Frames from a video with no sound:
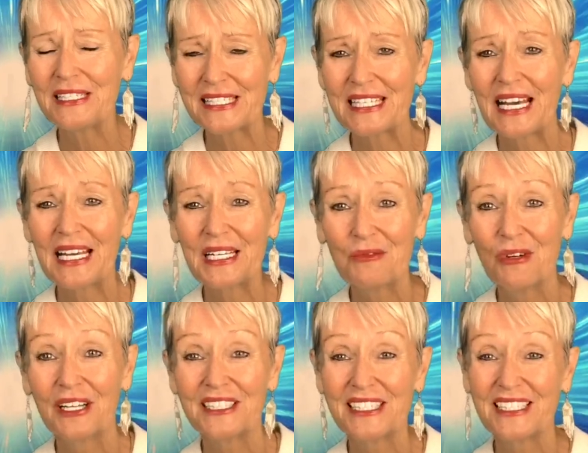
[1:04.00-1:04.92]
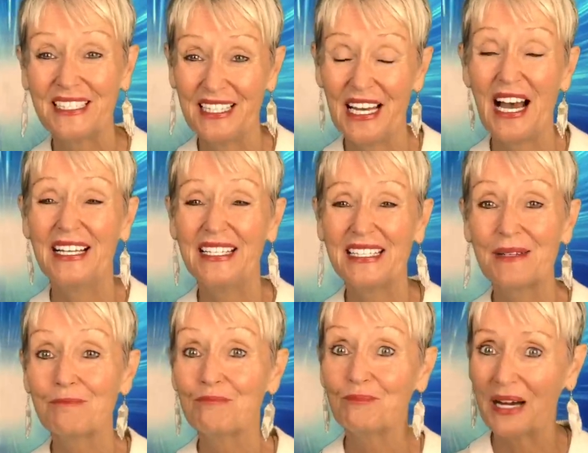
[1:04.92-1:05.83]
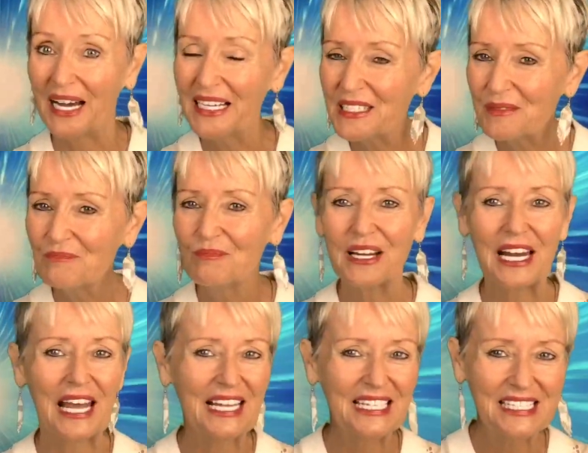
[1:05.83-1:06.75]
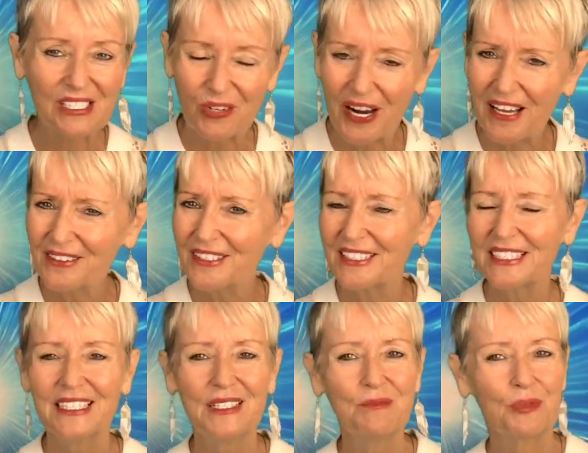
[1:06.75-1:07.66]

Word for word: starting one tonight, but planes grounded,